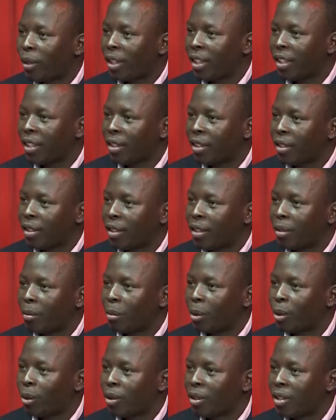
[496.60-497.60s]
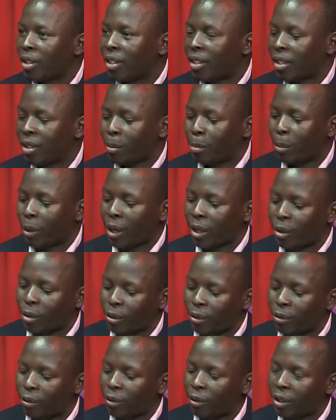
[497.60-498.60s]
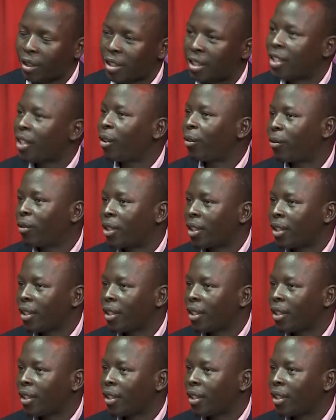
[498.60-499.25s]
it because it is part of safety.